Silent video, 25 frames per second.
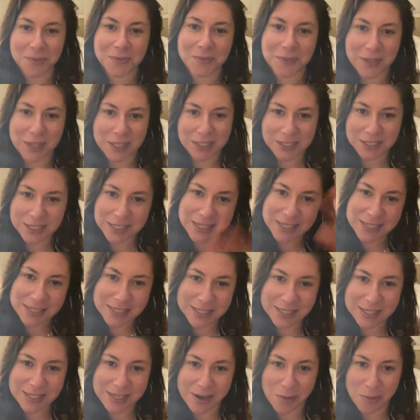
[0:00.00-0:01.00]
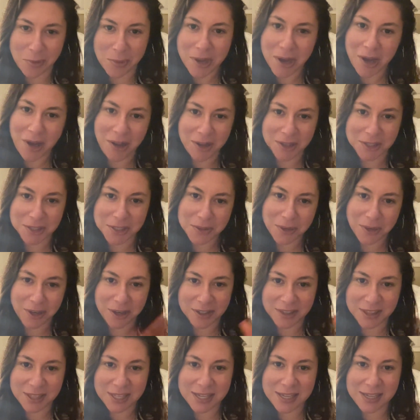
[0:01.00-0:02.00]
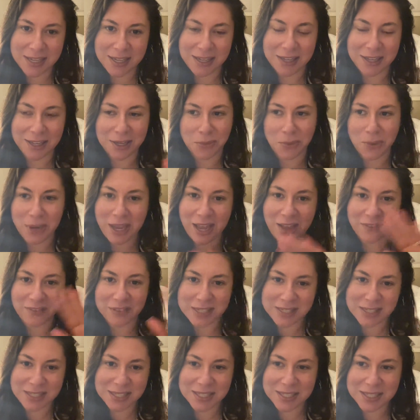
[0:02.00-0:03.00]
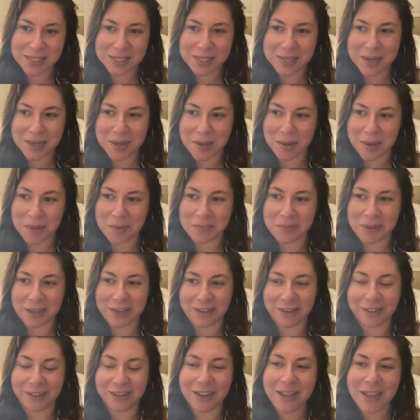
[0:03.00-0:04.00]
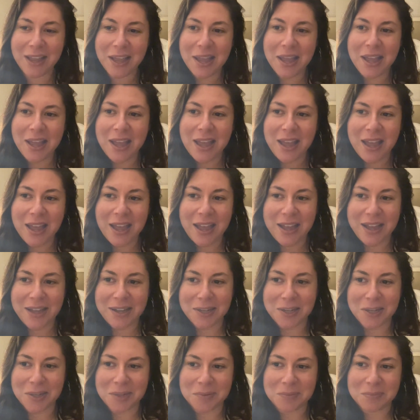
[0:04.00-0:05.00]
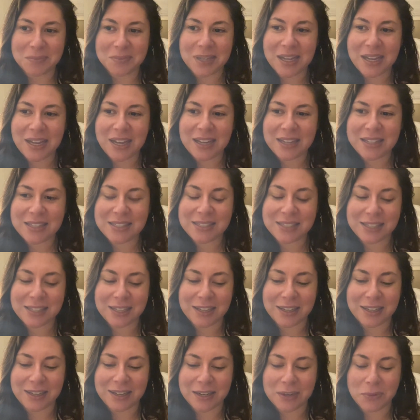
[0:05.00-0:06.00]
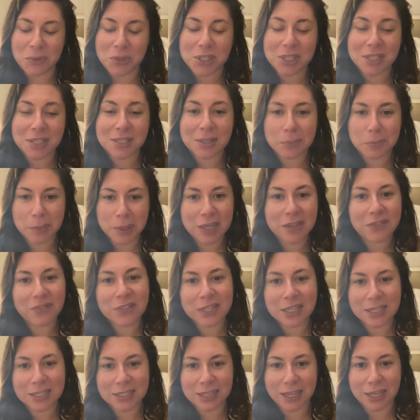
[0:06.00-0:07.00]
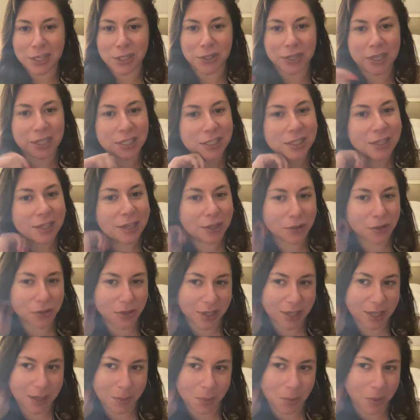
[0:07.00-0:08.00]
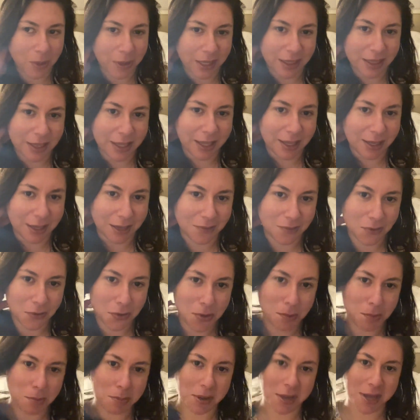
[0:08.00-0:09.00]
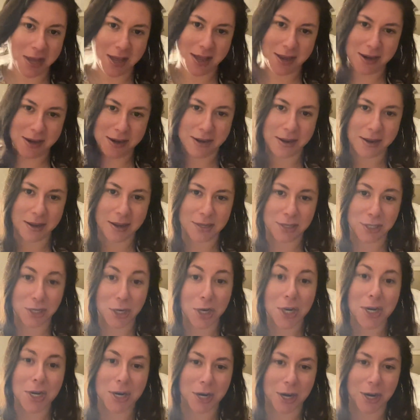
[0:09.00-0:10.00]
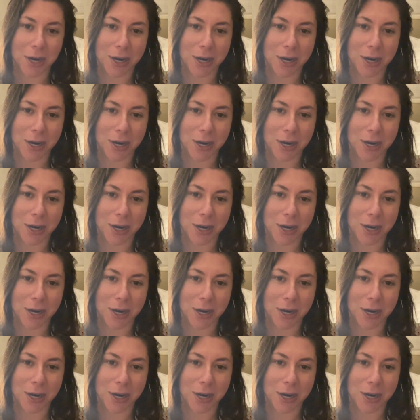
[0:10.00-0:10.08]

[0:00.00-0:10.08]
a list, and we all do our thing, and we have a system. And I said, which is a bit of an exaggeration, I don't think I'm quite that level, but to her,